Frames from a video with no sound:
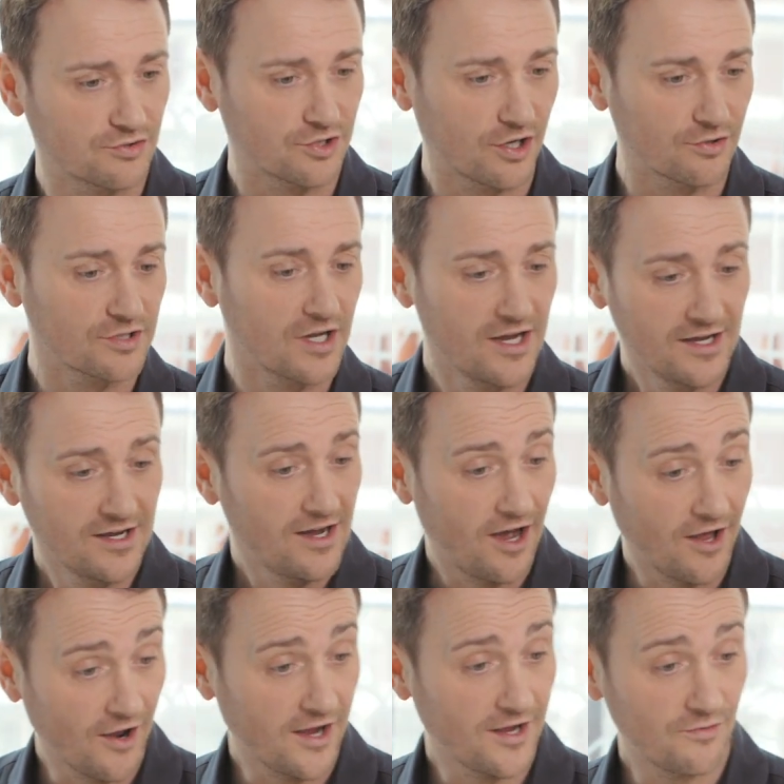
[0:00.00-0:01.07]
on toast.
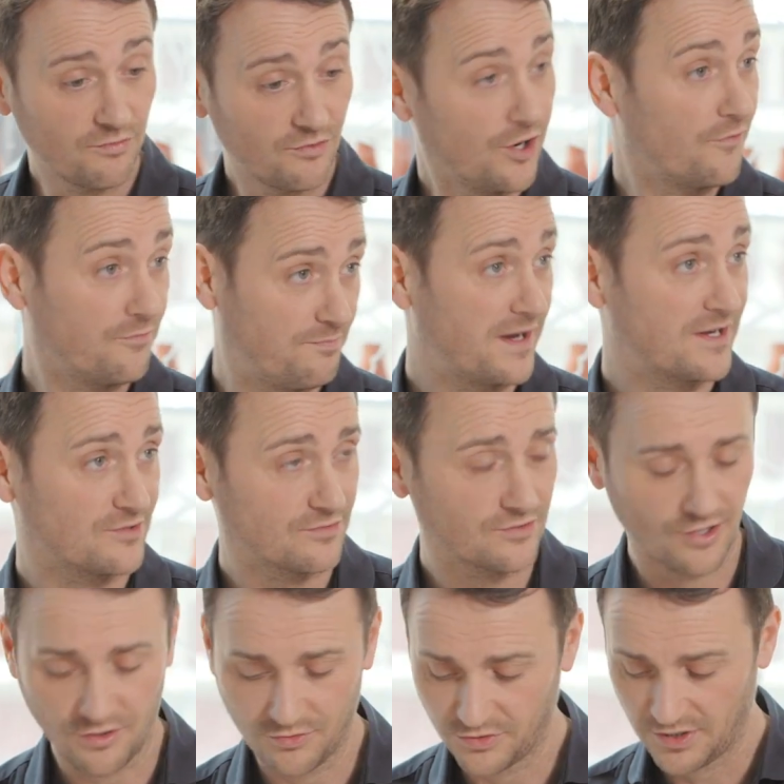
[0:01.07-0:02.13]
And I loved beans
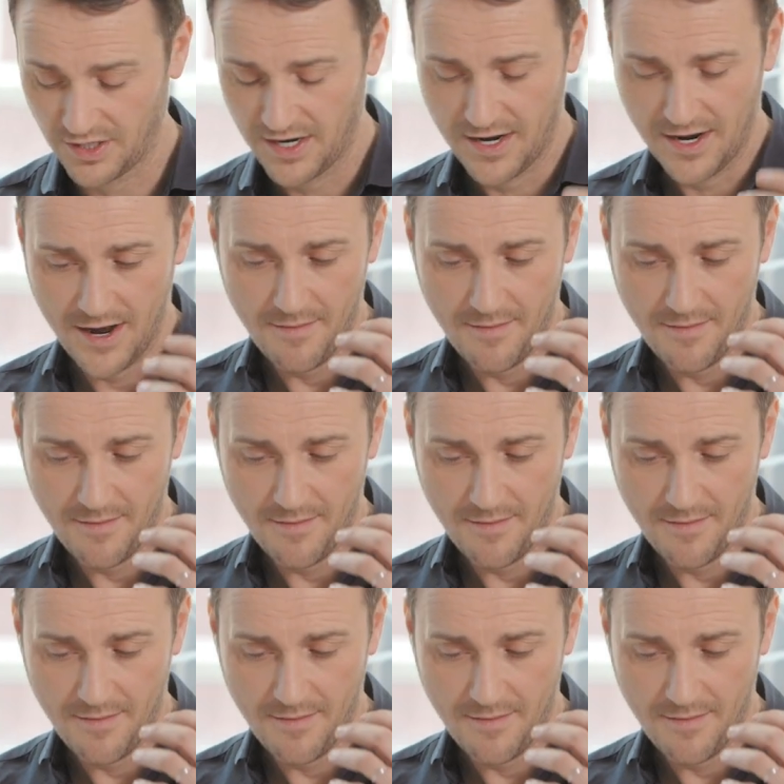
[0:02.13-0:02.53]
on toast.